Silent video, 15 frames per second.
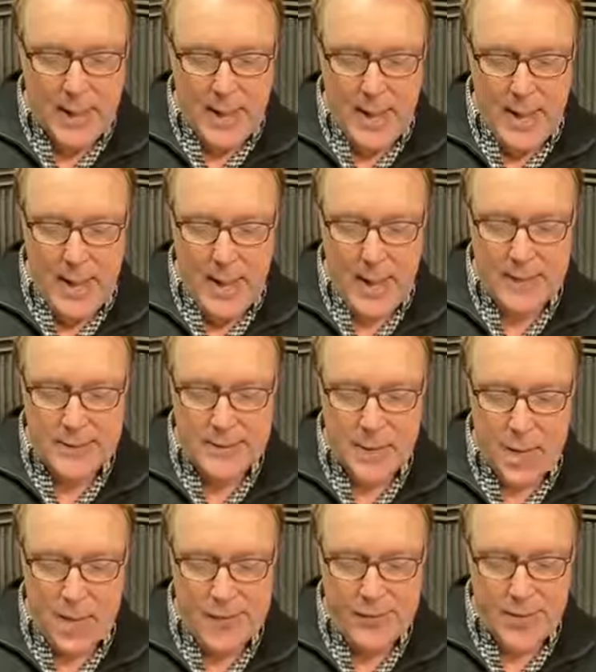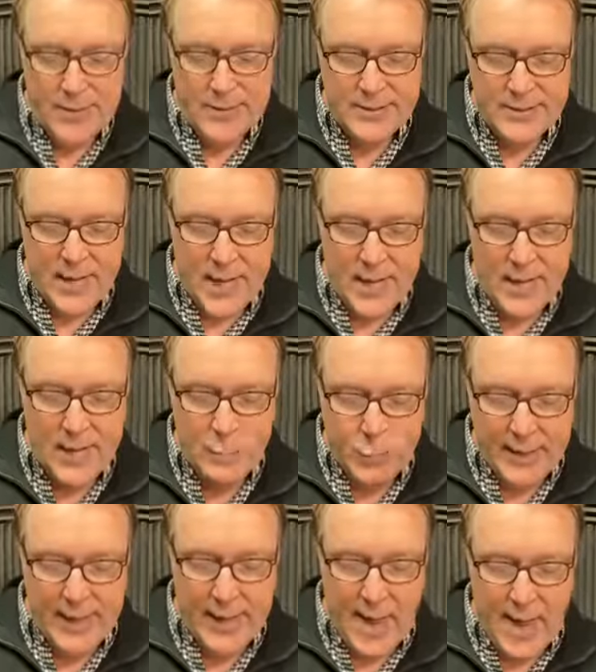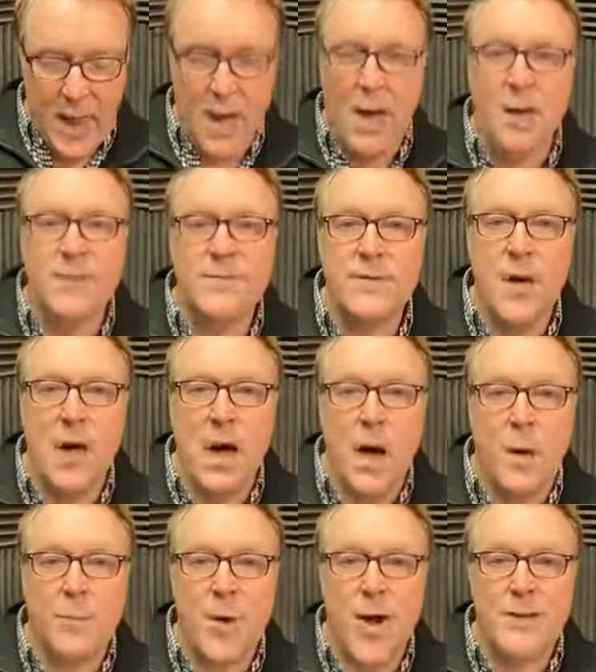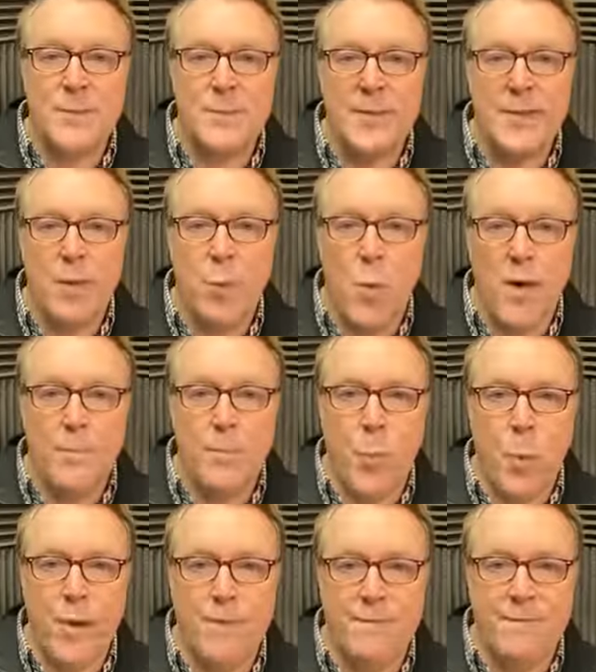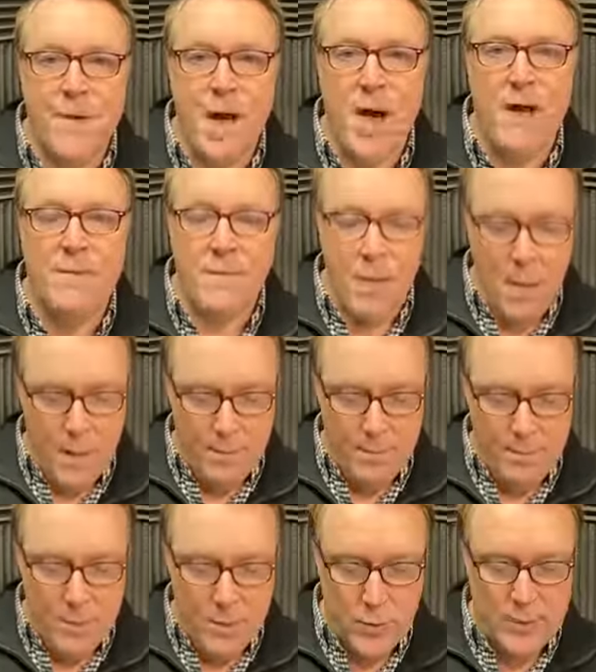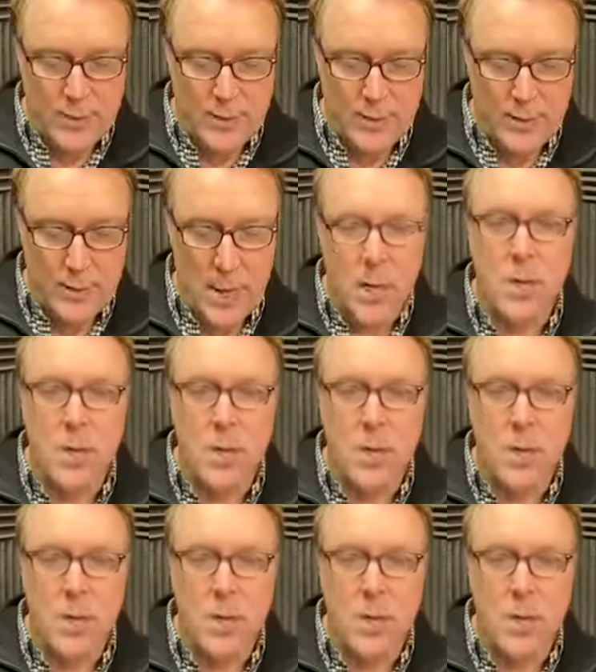and on this day we have approximately 1.5 million